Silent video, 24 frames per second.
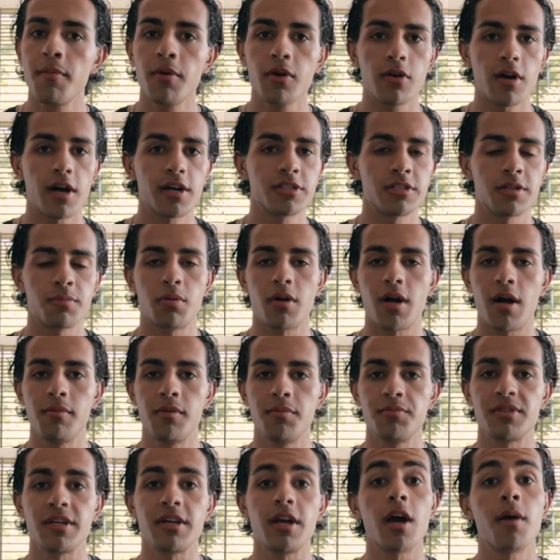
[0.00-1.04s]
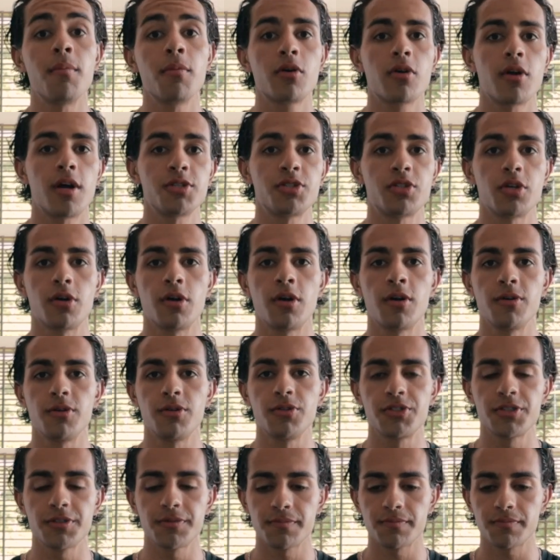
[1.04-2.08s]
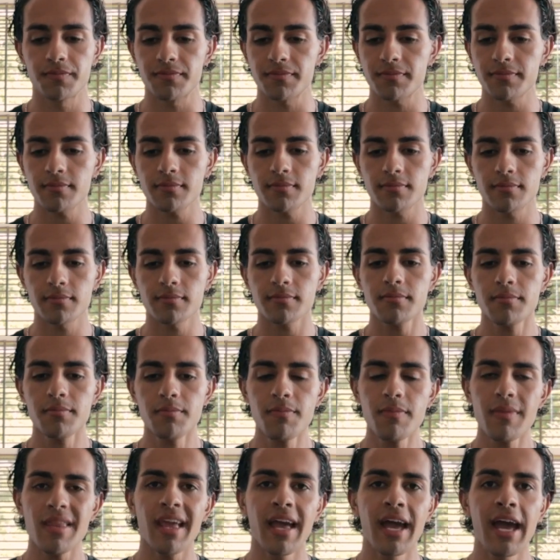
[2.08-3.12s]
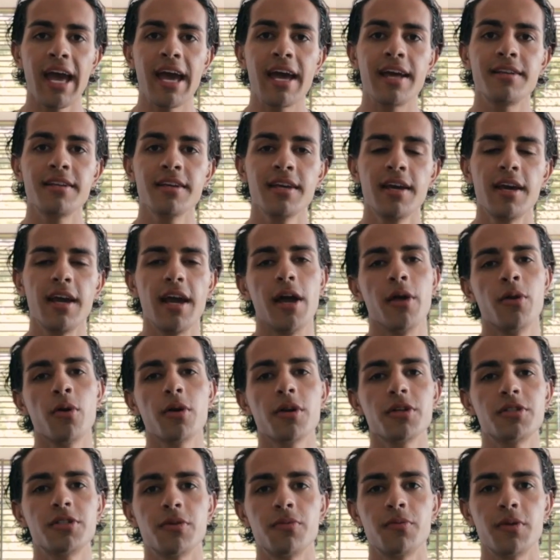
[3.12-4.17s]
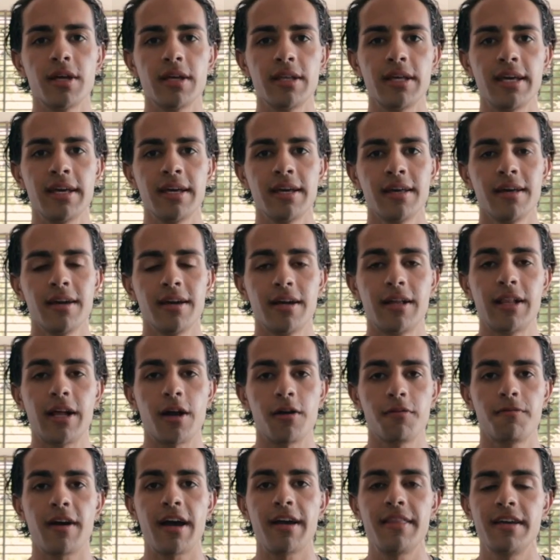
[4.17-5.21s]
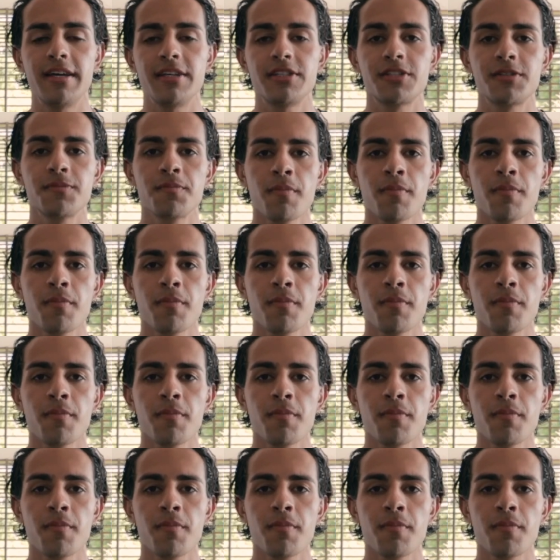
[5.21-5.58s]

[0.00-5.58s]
across the problems and come across the hurdles. And in order to really clarify this,